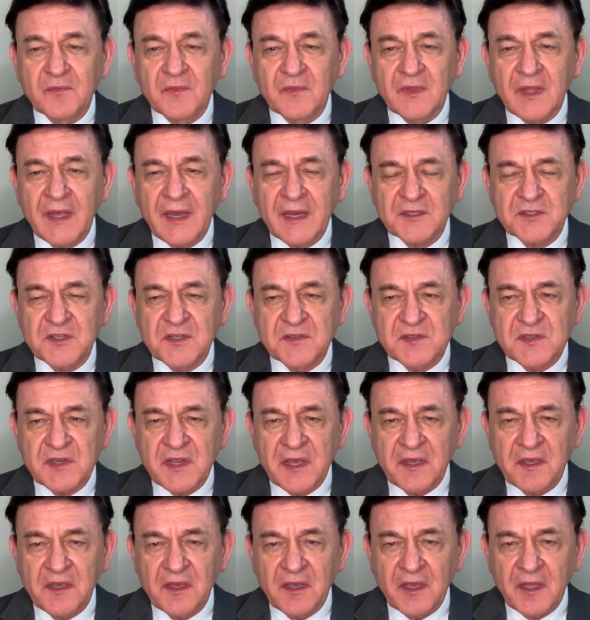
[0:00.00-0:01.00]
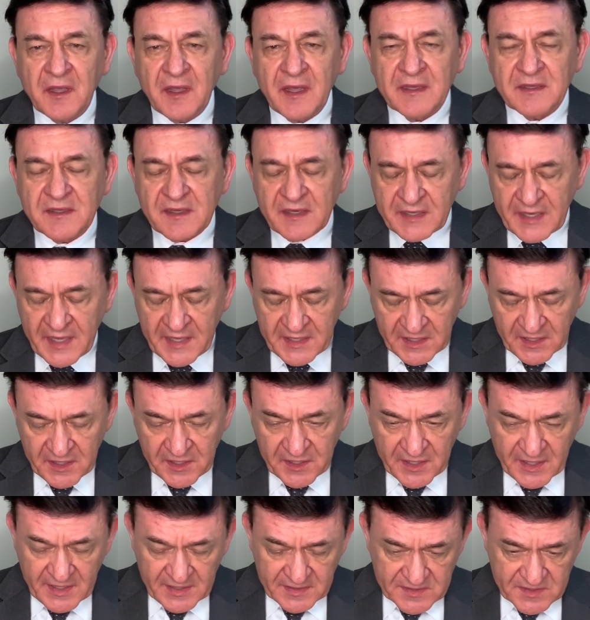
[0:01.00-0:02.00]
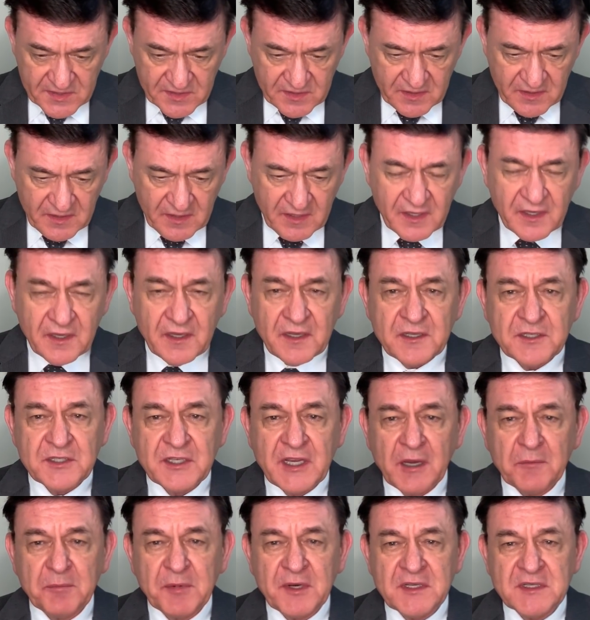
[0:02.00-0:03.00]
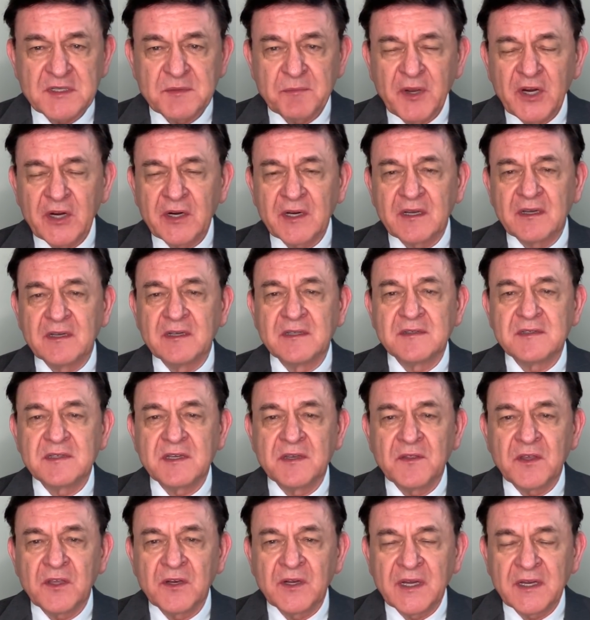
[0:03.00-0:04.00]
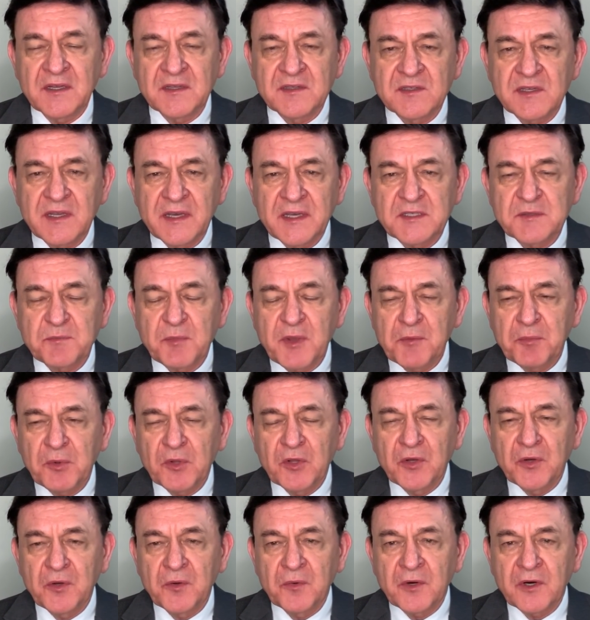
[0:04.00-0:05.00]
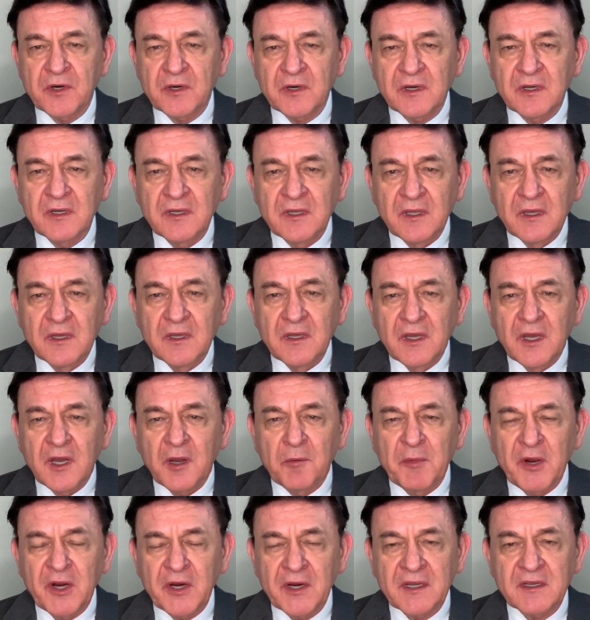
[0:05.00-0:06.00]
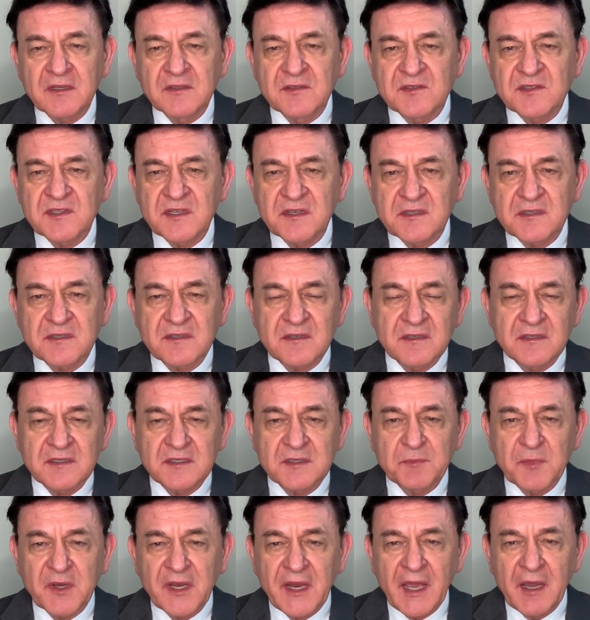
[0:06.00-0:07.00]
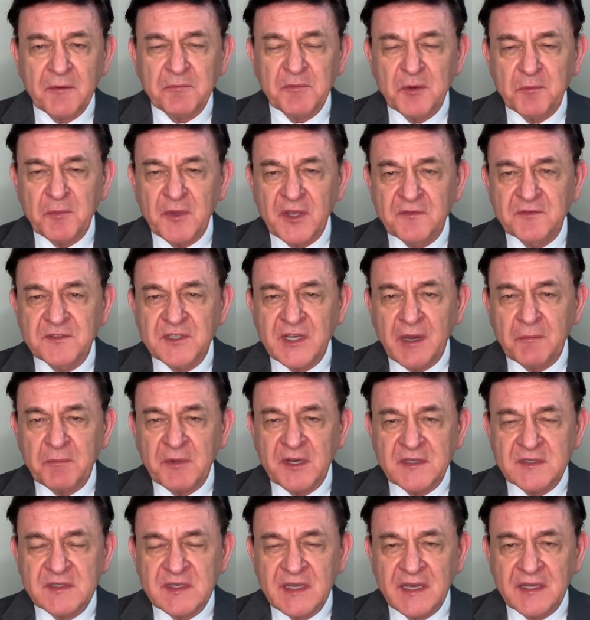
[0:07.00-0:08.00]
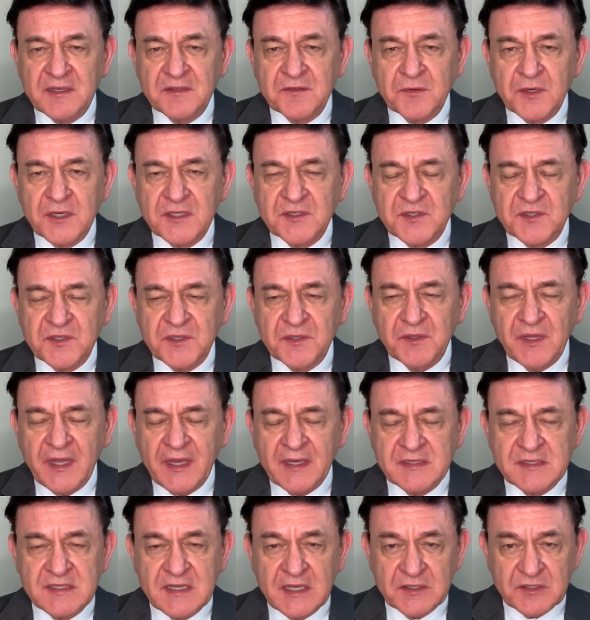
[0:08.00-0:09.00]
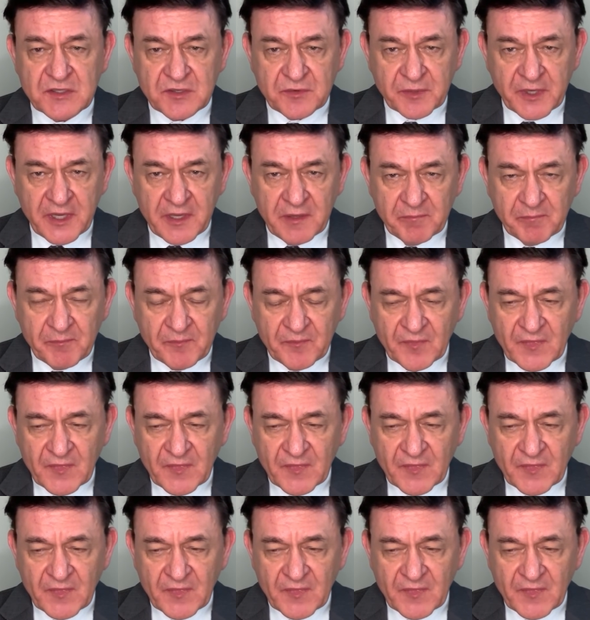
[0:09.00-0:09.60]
actions taken against Japanese Americans in the United States, people who were American citizens but happened to be of Japanese ancestry.